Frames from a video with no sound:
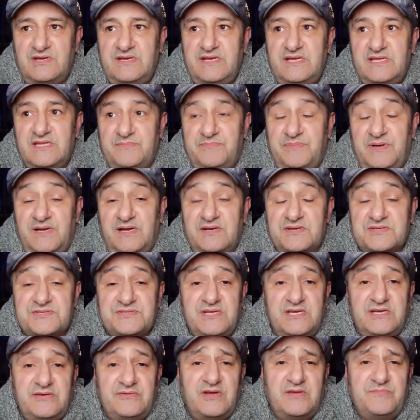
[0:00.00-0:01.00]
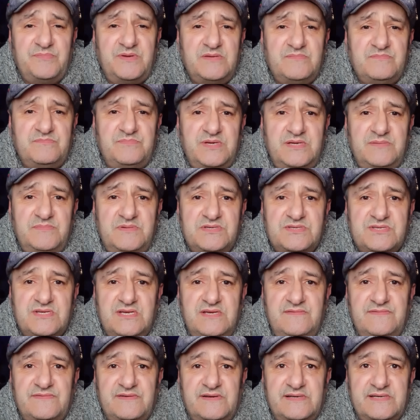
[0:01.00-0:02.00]
in the past anyway, have been
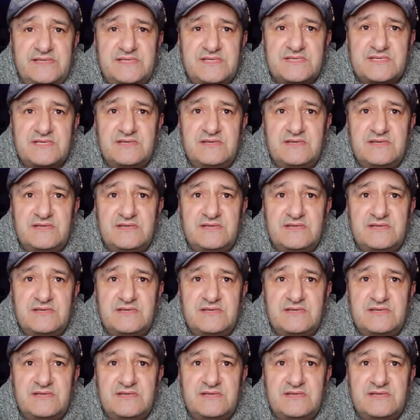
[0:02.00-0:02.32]
PBC fighters.